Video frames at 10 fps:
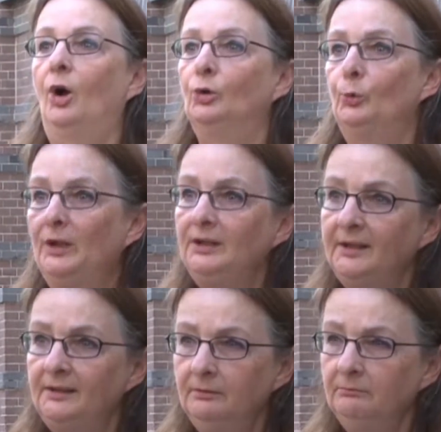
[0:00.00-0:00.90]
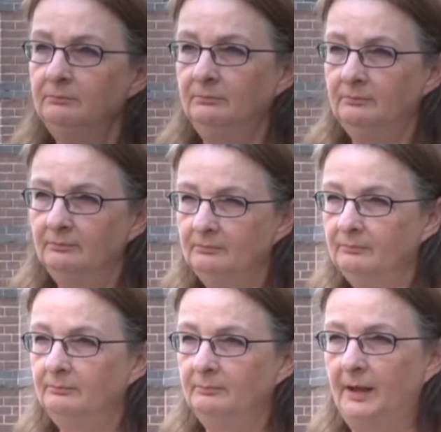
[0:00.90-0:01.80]
Unwilling,
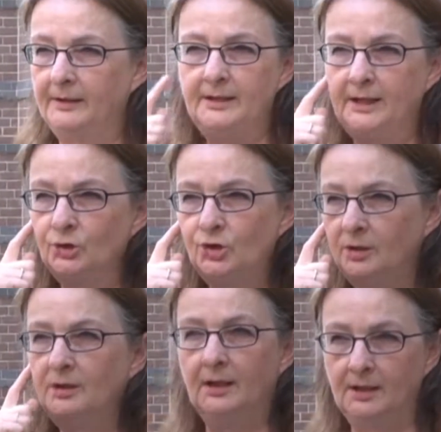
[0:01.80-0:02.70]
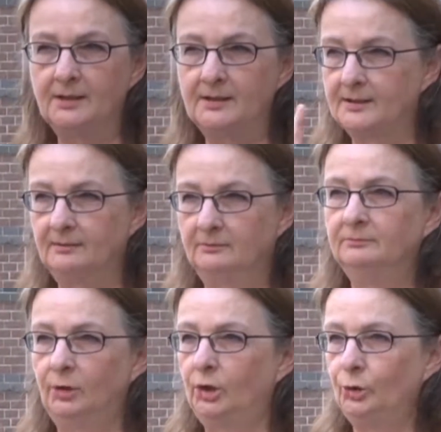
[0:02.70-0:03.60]
my intention is
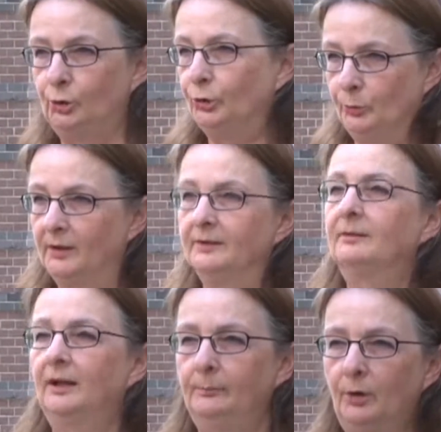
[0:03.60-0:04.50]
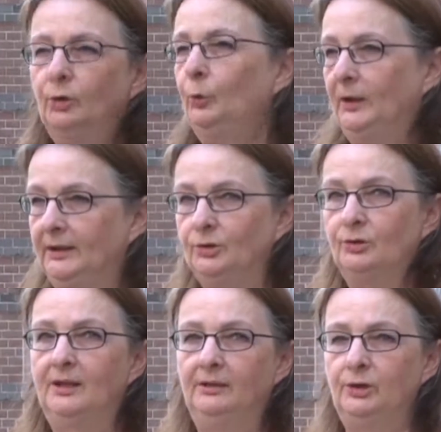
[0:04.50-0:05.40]
not a good one. I'm unwilling
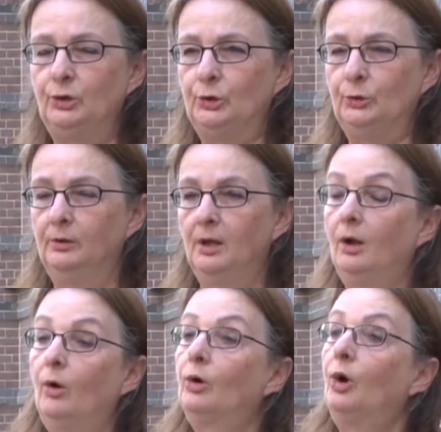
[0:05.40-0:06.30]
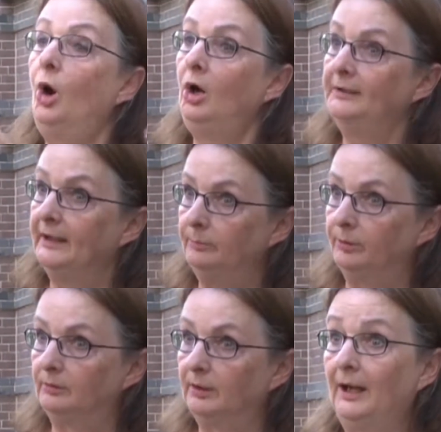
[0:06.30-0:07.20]
to give it to you. Or
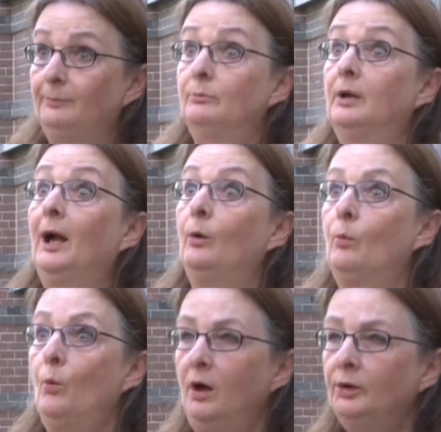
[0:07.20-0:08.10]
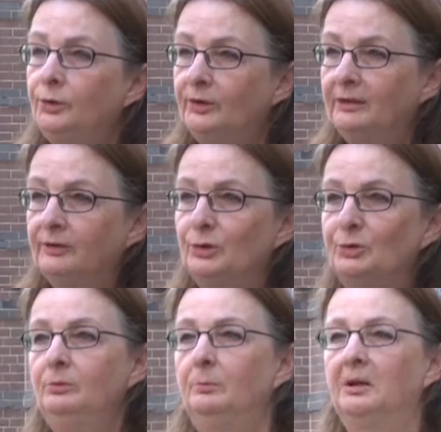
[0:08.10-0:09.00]
unable, I want to give it
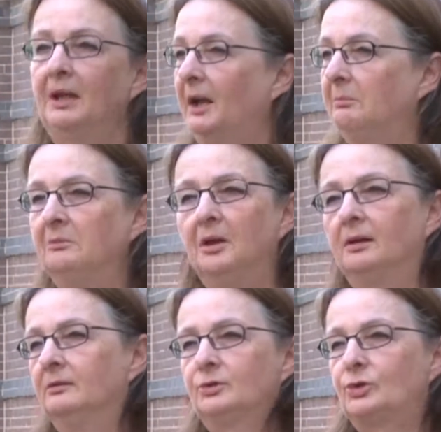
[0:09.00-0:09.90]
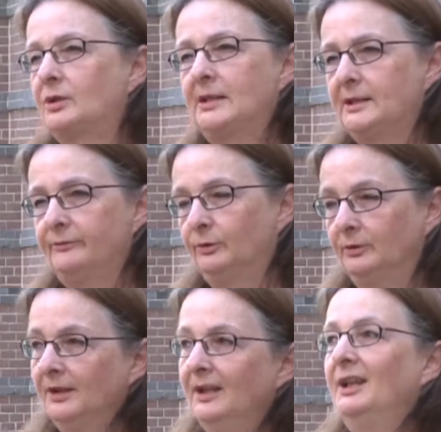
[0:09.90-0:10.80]
to you, but I'm not
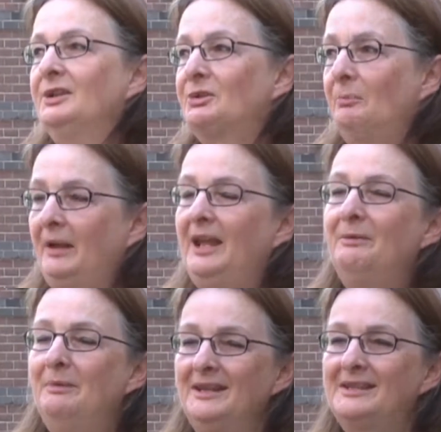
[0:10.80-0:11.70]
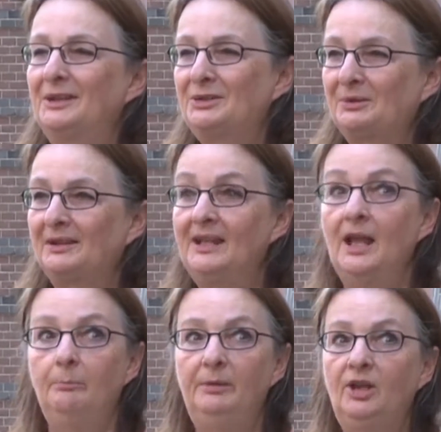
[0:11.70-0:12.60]
successful. So babies actually
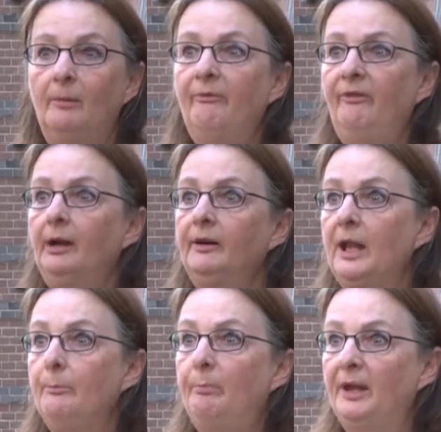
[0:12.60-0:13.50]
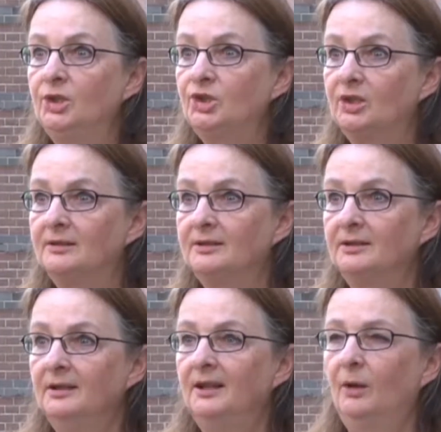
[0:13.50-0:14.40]
become very
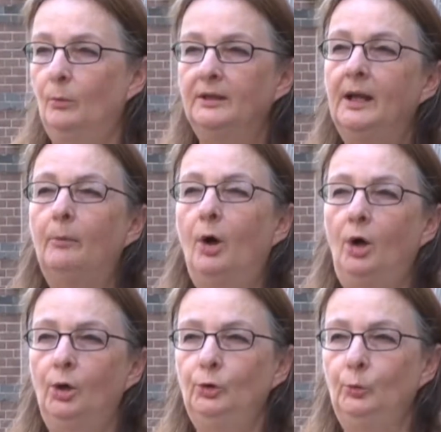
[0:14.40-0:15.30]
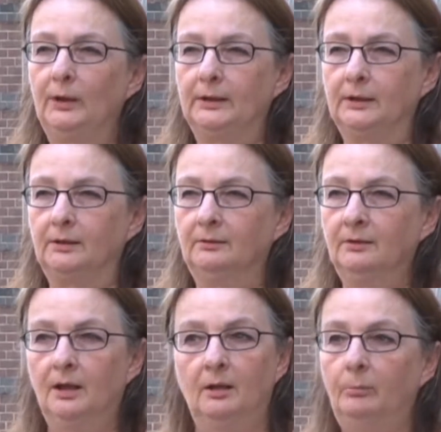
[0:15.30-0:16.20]
impatient when I'm unwilling,
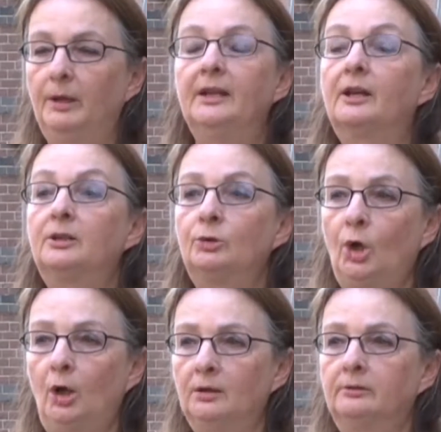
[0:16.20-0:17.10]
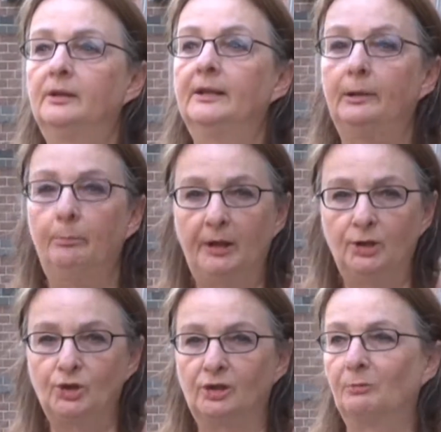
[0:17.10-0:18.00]
but they're tolerant and
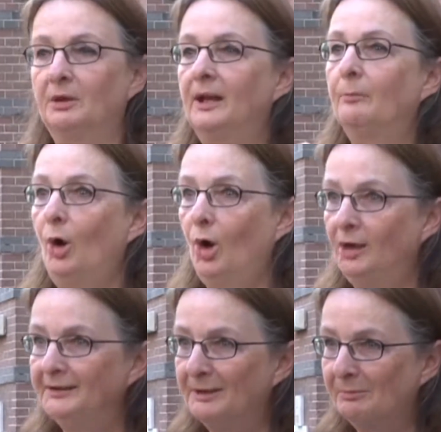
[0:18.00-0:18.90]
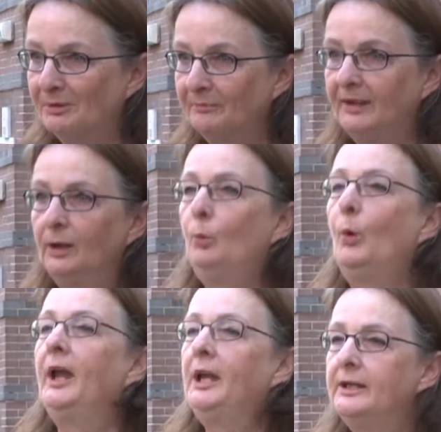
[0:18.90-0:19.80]
patient when I'm unable. They
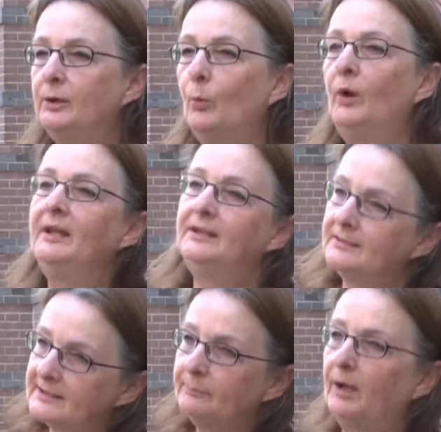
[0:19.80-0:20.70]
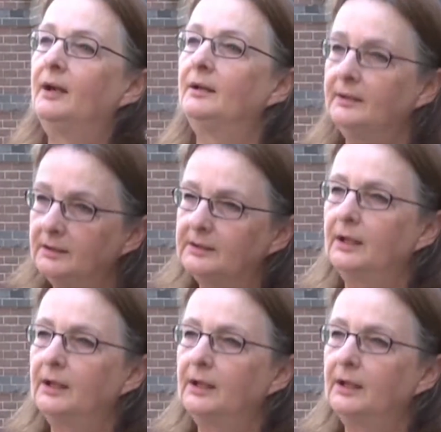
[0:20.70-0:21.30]
wait and smile and